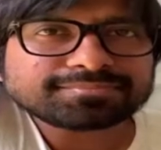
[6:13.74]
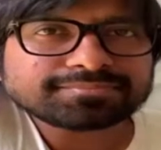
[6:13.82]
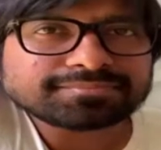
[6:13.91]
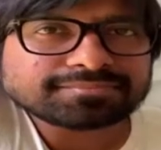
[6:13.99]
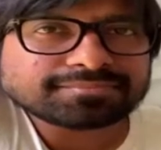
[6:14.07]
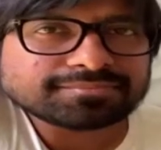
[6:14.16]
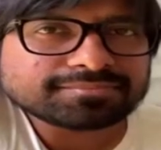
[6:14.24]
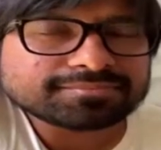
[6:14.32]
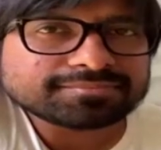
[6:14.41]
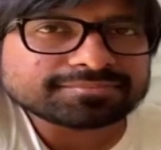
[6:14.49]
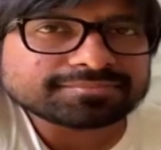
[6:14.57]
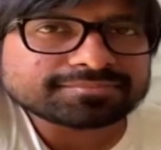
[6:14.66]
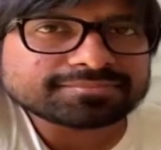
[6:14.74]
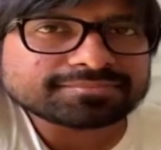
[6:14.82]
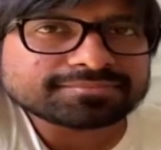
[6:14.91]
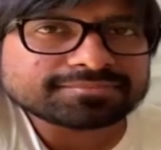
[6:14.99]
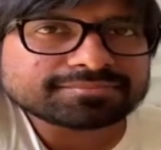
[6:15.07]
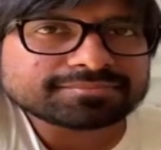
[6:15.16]

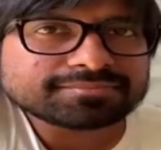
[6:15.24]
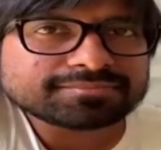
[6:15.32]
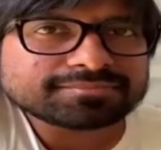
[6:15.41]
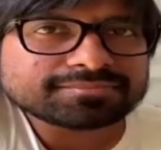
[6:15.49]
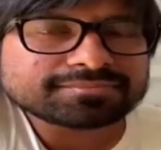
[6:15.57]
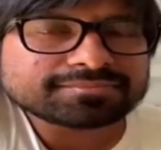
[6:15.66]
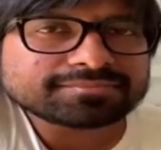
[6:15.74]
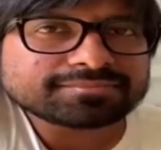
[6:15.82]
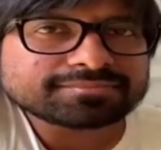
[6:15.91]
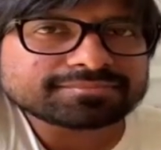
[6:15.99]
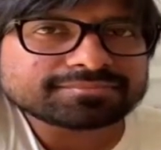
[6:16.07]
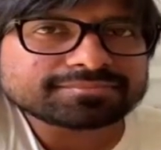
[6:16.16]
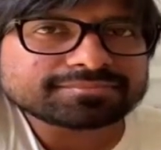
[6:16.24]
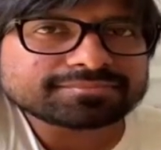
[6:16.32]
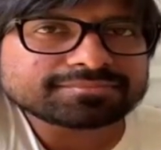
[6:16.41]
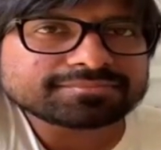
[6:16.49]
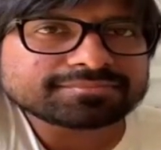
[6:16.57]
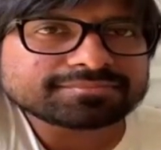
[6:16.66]

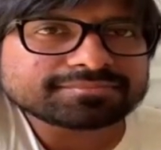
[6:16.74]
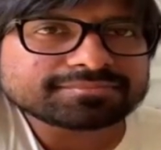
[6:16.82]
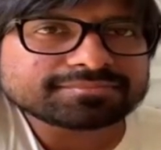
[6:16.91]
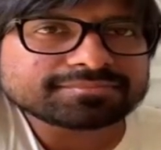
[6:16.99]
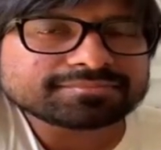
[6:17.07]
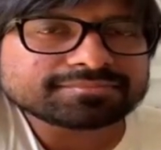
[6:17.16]
(silent)